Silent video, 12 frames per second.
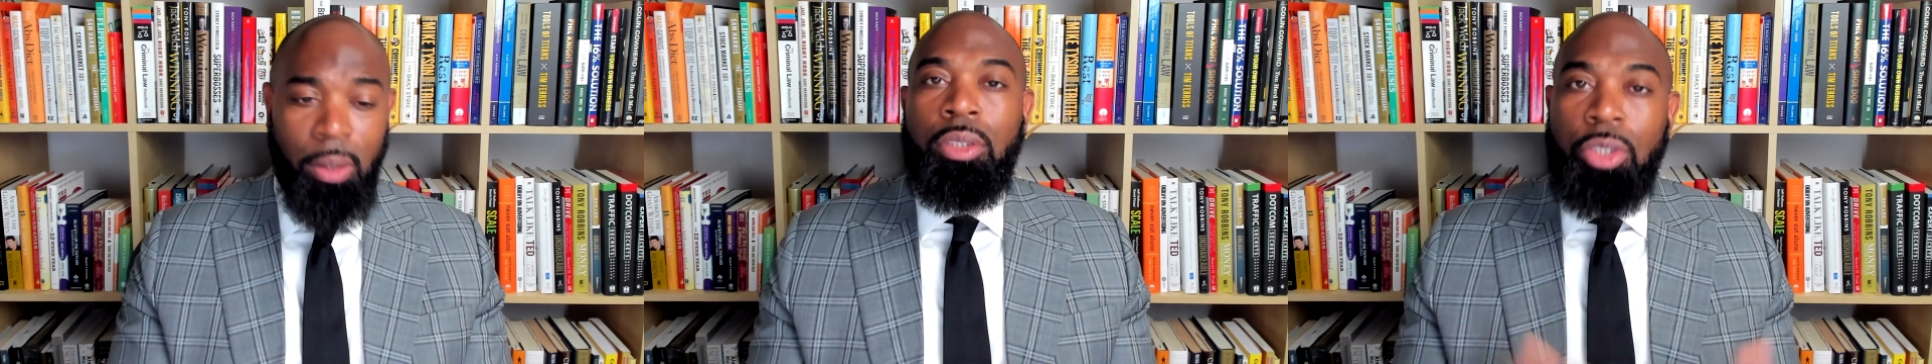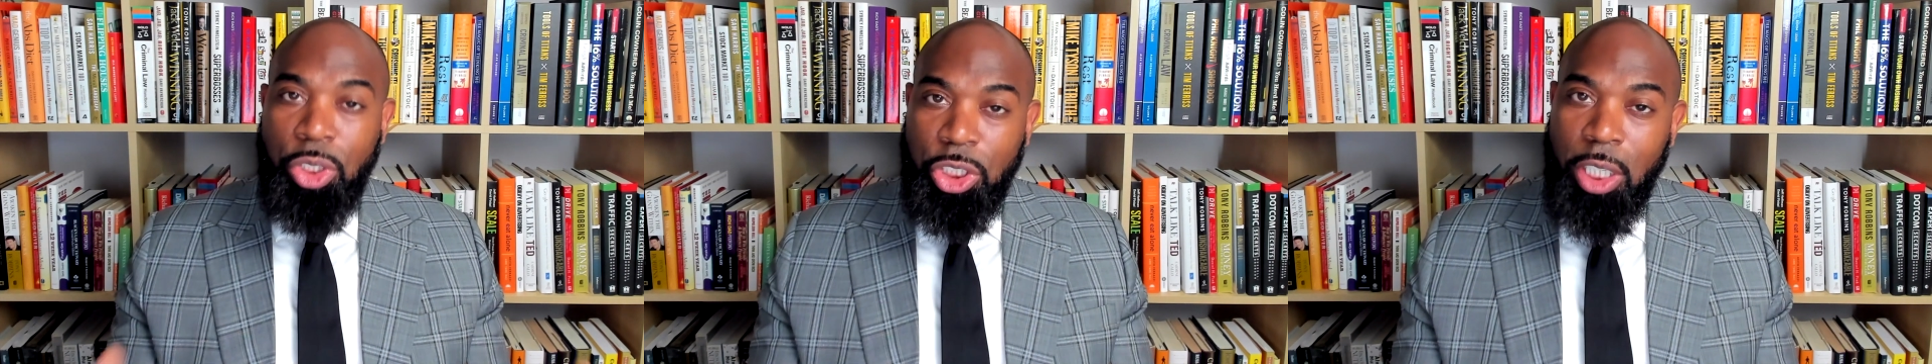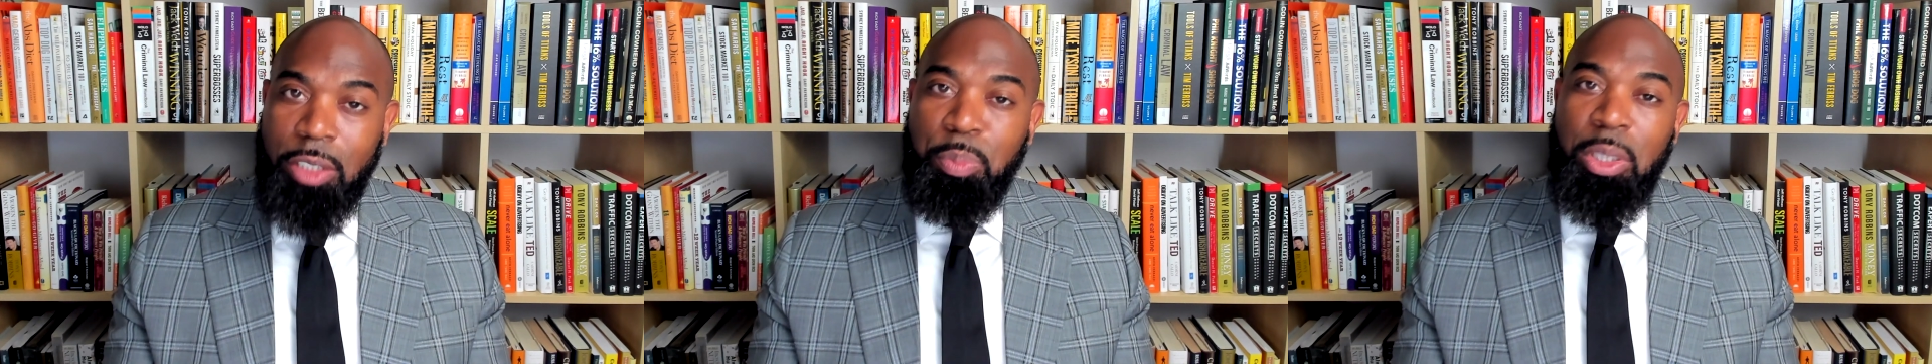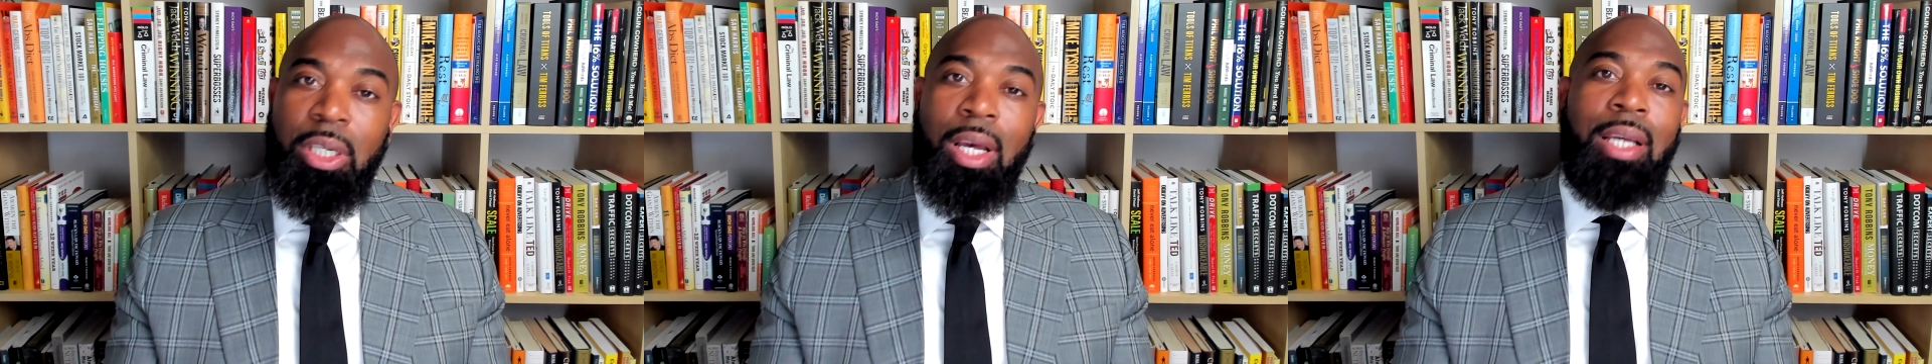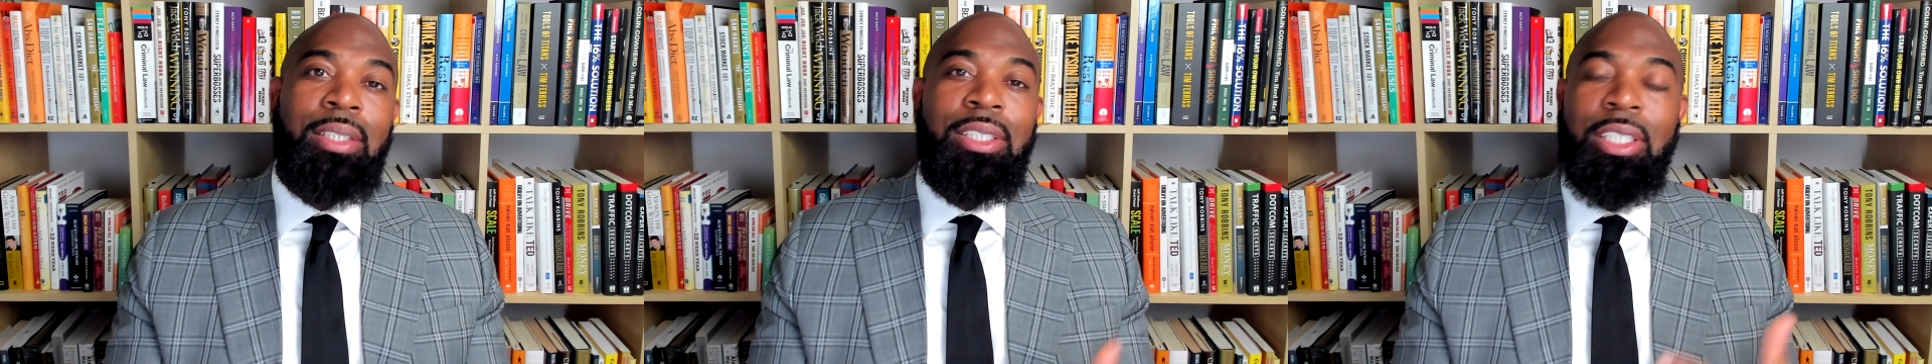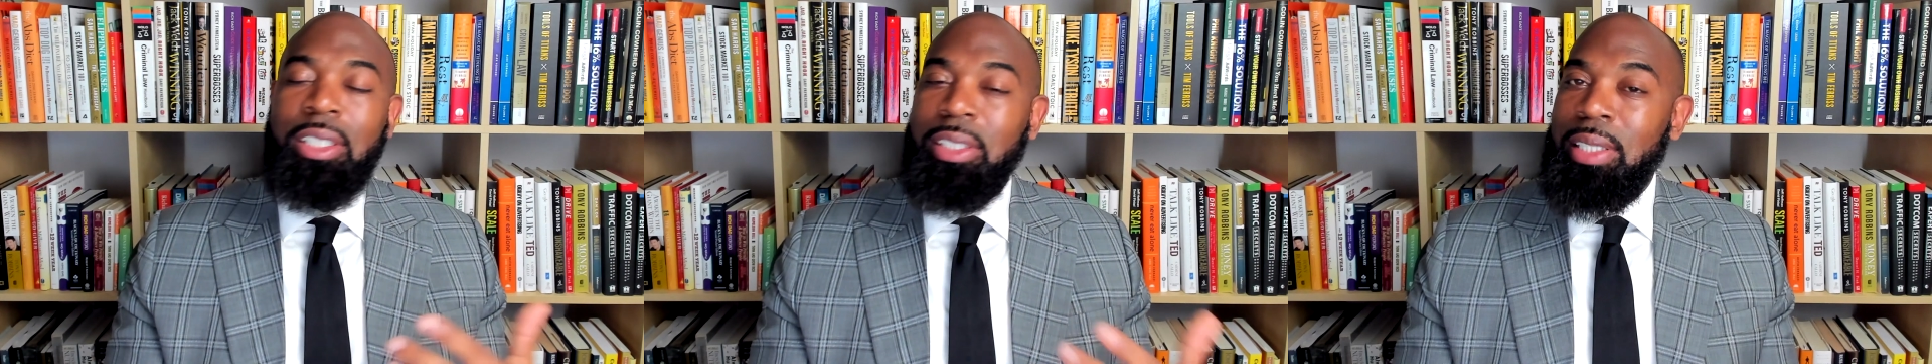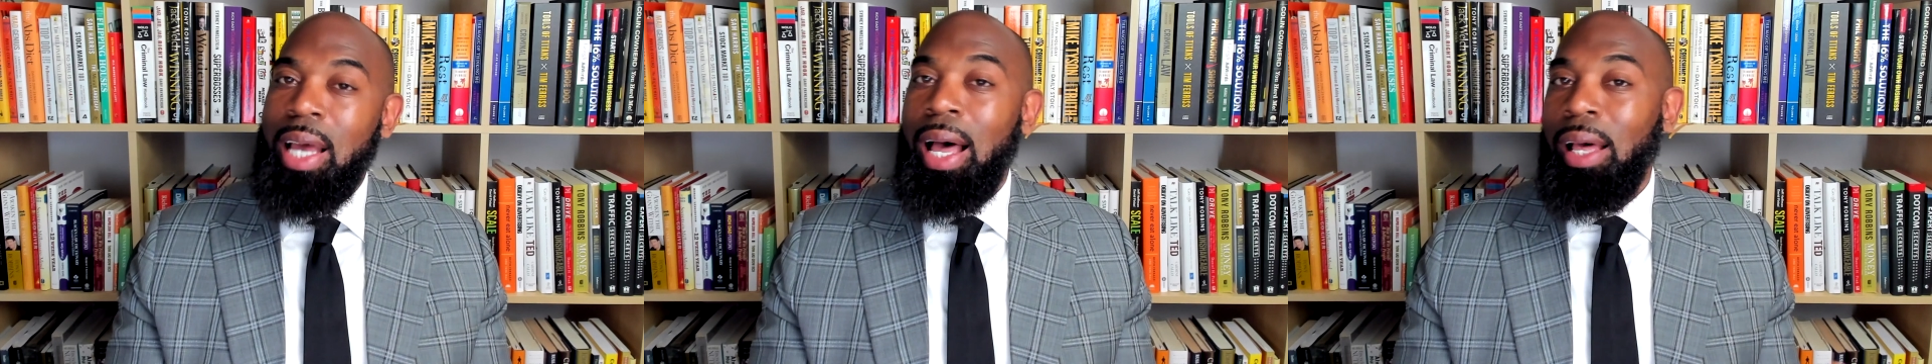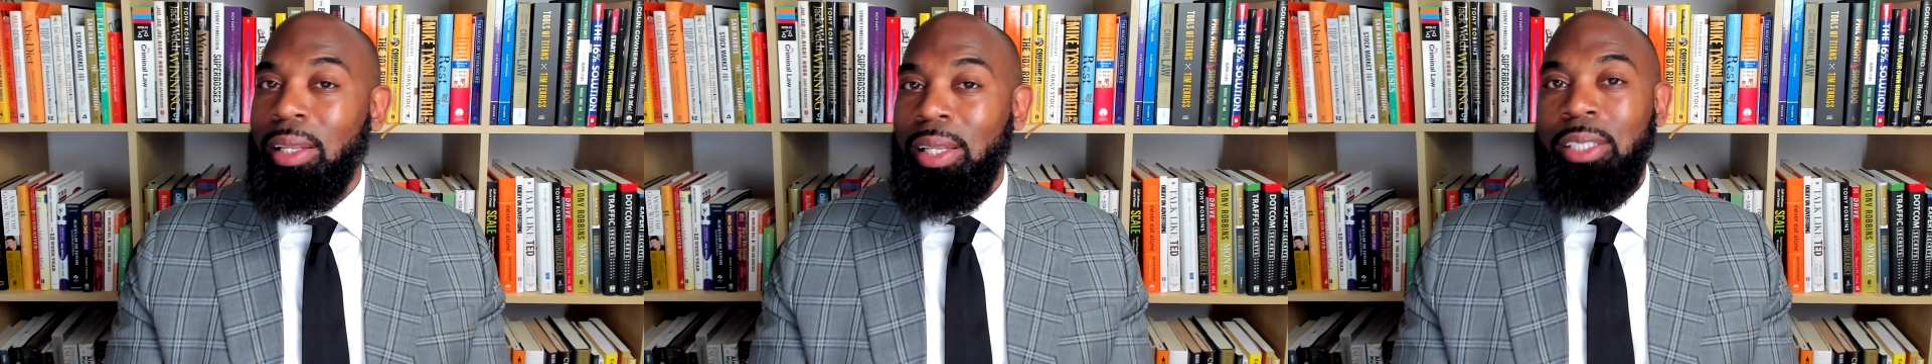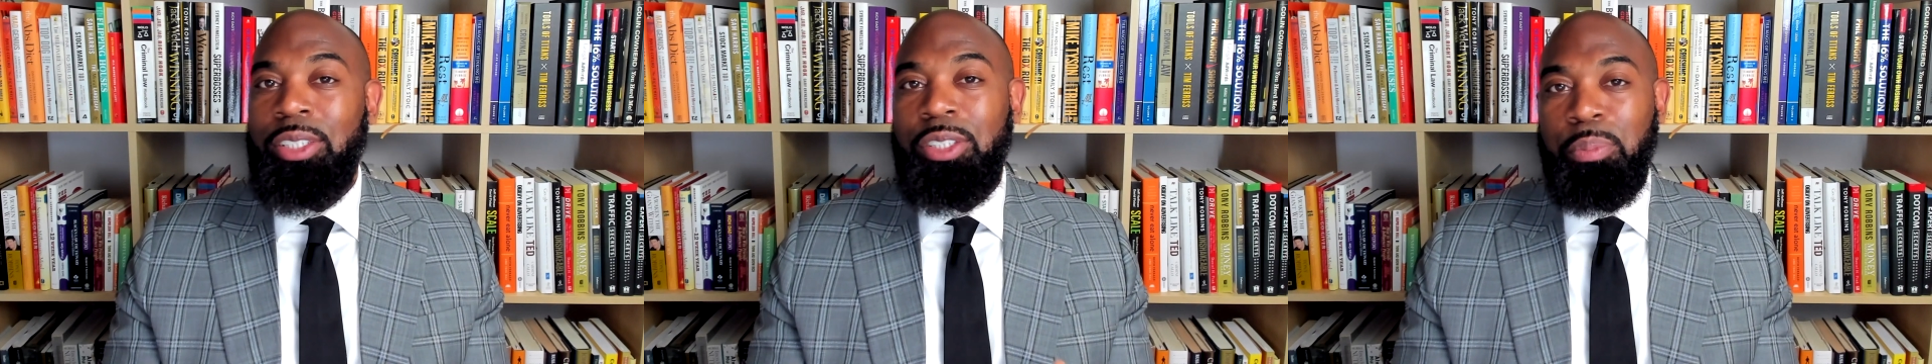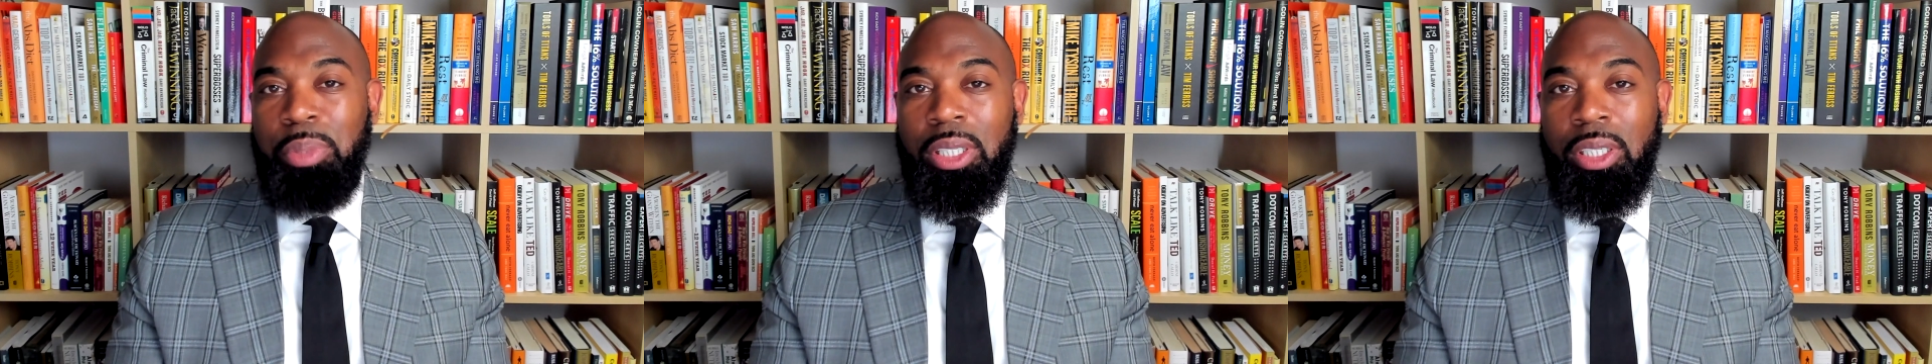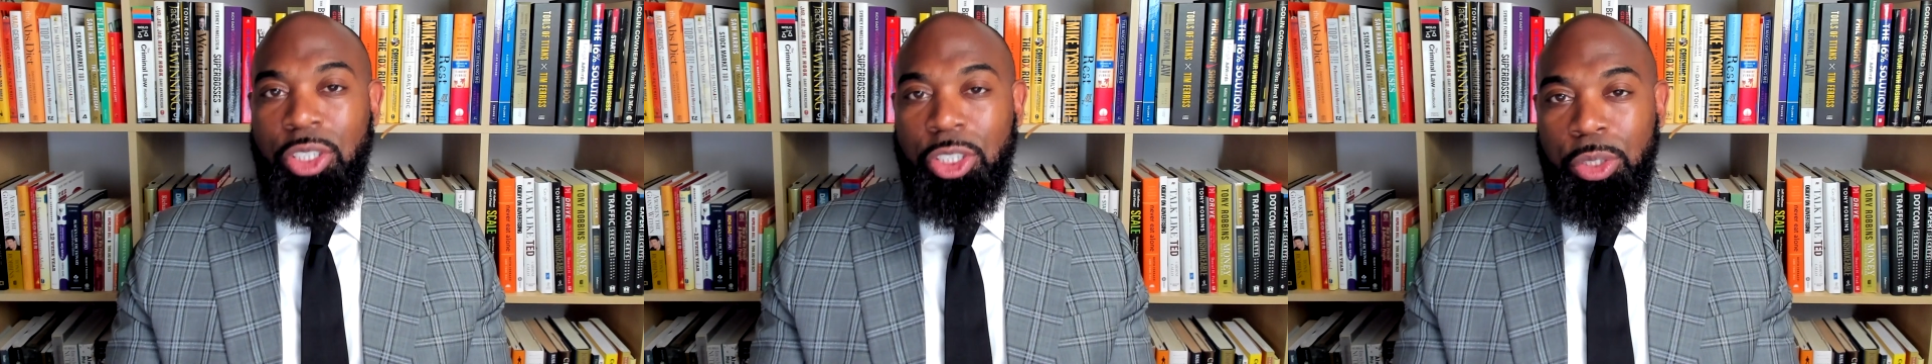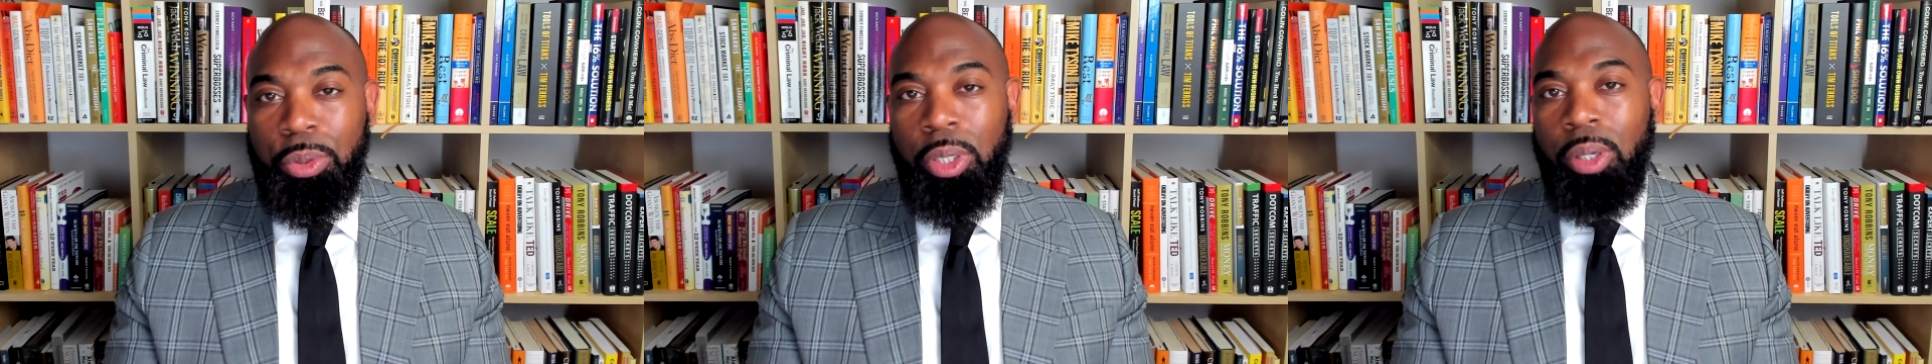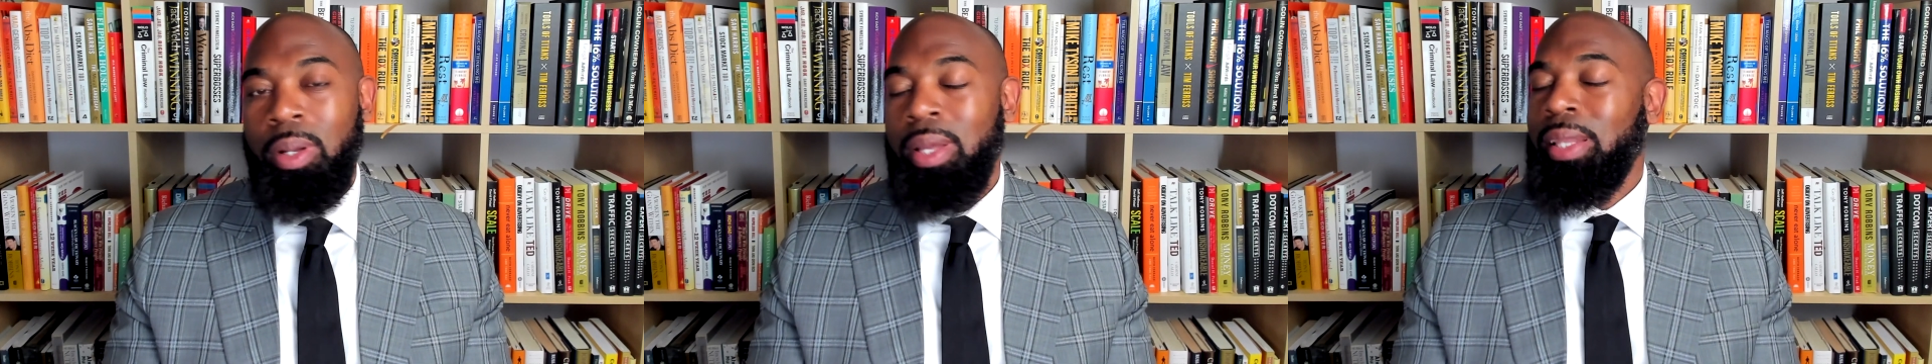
So just because he is not alleged to be the shooter,